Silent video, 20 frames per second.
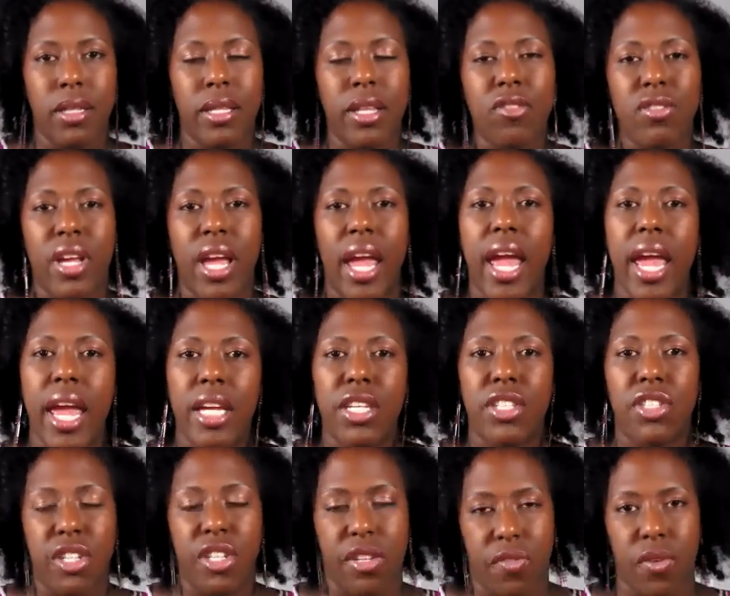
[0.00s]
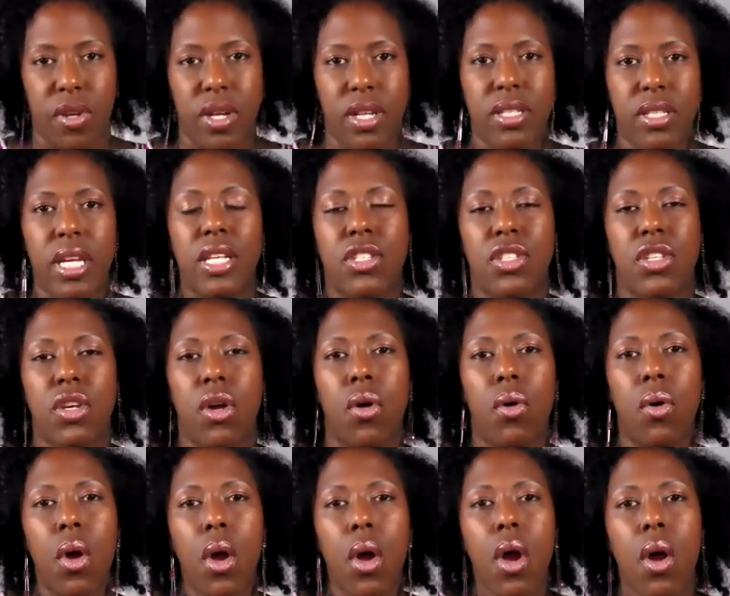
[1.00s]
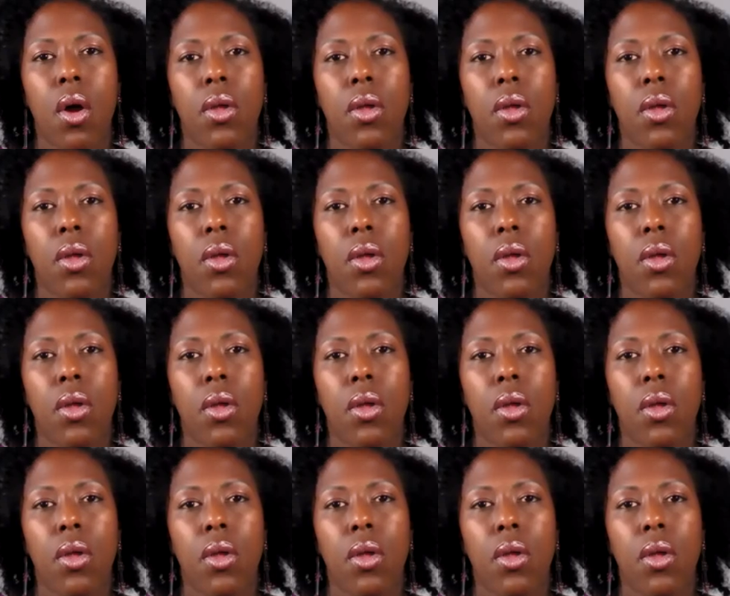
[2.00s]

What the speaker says: There's an age difference. And so